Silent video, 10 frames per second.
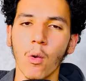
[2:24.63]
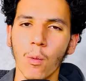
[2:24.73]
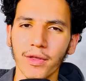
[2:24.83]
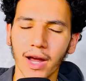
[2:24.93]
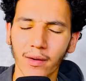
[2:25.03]

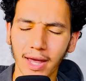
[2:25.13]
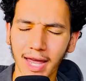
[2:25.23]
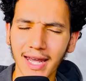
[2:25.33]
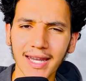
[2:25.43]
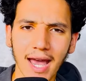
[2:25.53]
without
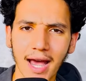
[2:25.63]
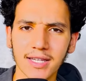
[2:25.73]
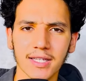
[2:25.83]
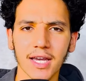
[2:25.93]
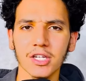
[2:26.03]
any
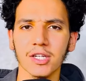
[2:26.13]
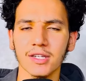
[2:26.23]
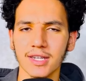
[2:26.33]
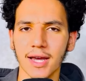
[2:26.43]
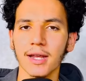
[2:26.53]
hesitation,
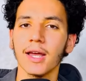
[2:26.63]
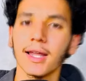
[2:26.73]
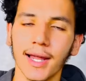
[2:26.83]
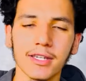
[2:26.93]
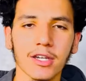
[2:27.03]
said, "Let's